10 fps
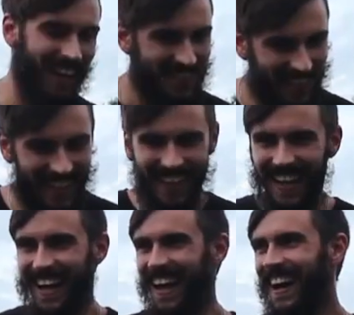
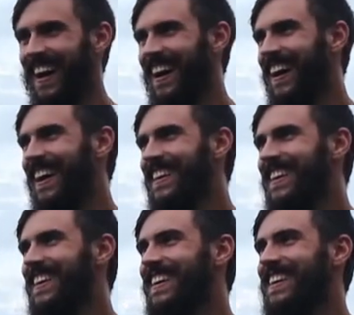
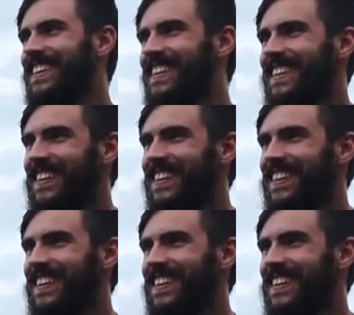No words are spoken by the person on screen.